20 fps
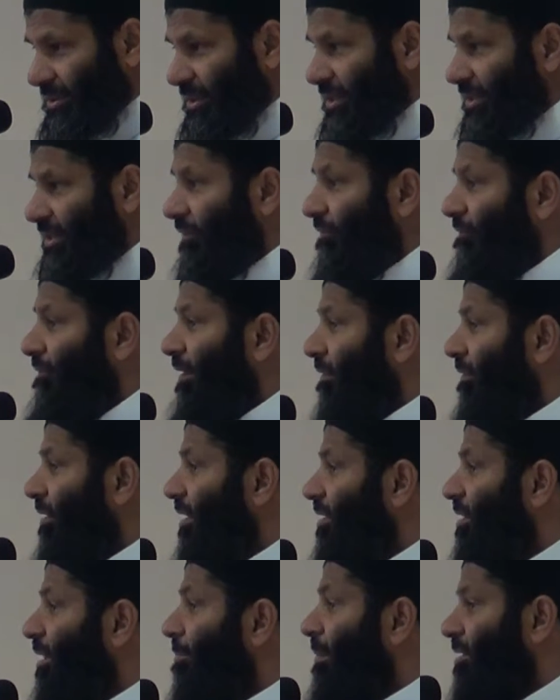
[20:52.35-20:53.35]
He said,
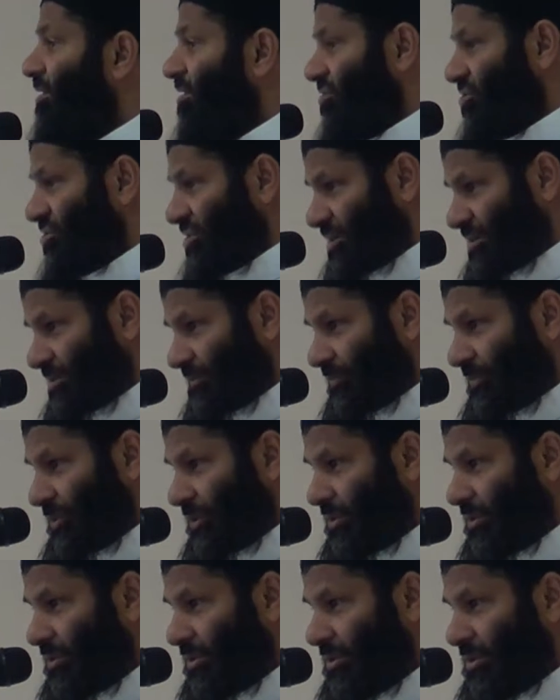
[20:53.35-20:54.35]
verily the messenger,
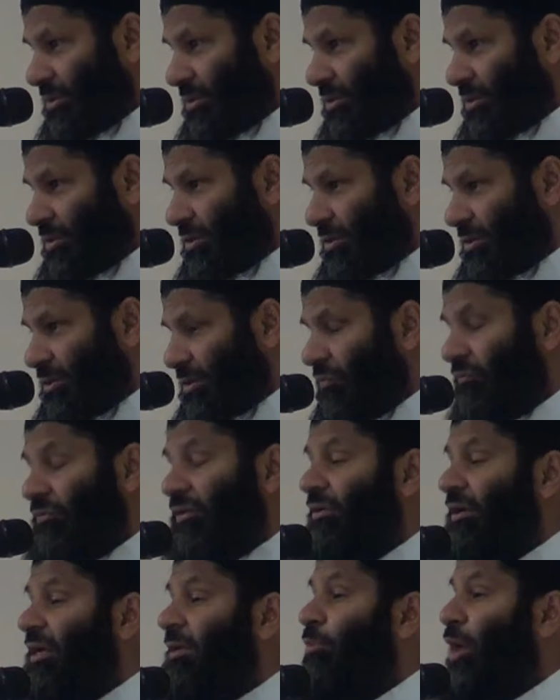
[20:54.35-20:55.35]

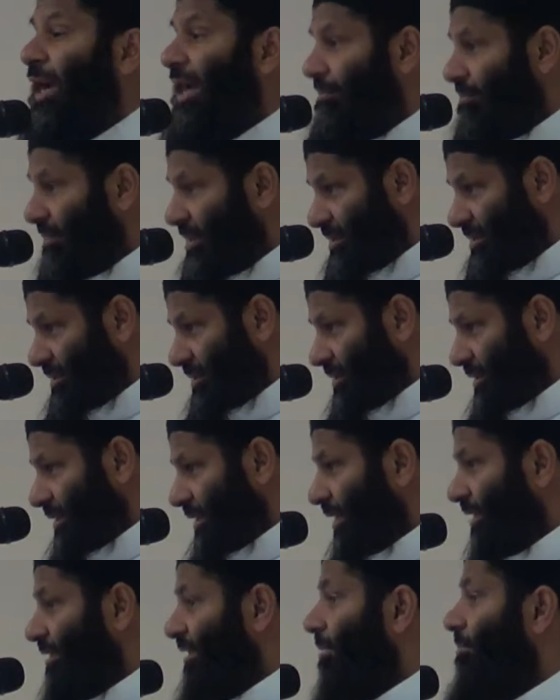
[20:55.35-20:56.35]
verily Muhammad
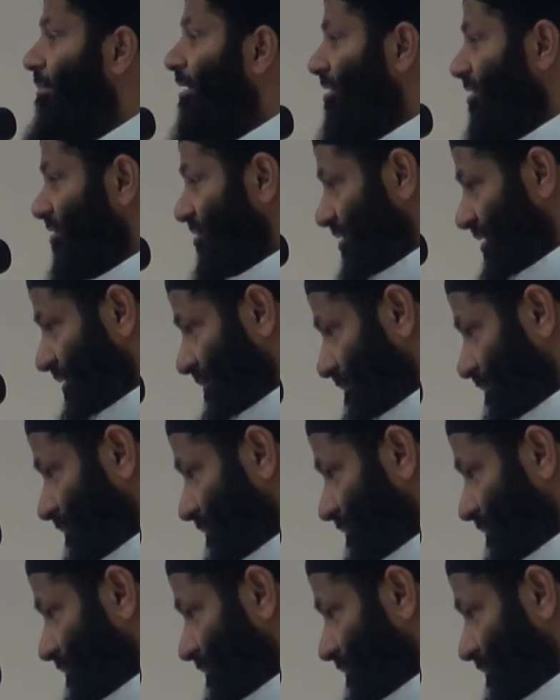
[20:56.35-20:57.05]
is a messenger.